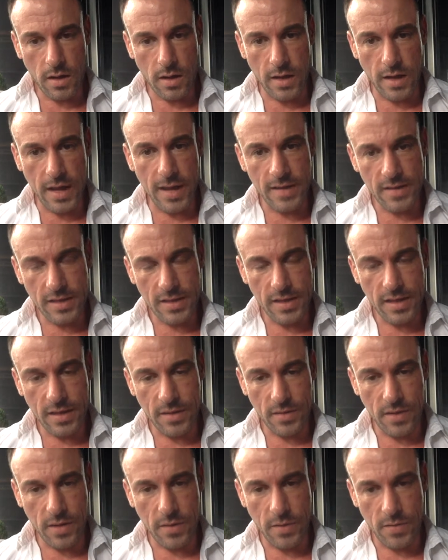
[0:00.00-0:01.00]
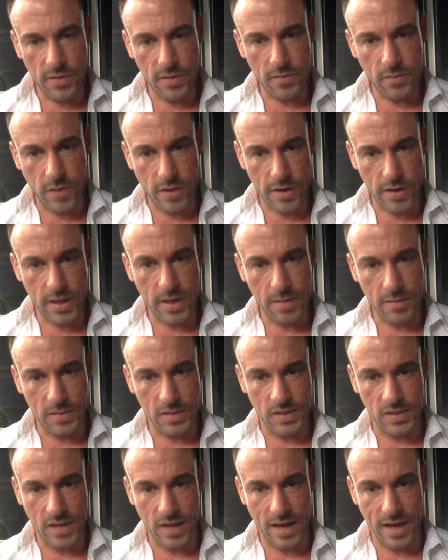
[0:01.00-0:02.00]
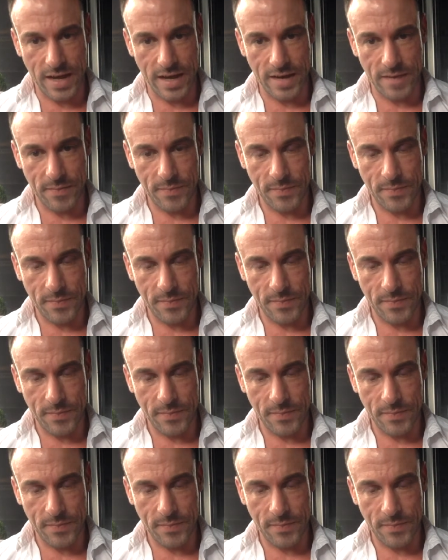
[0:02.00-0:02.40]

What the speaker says: here's the thing where it comes to diet.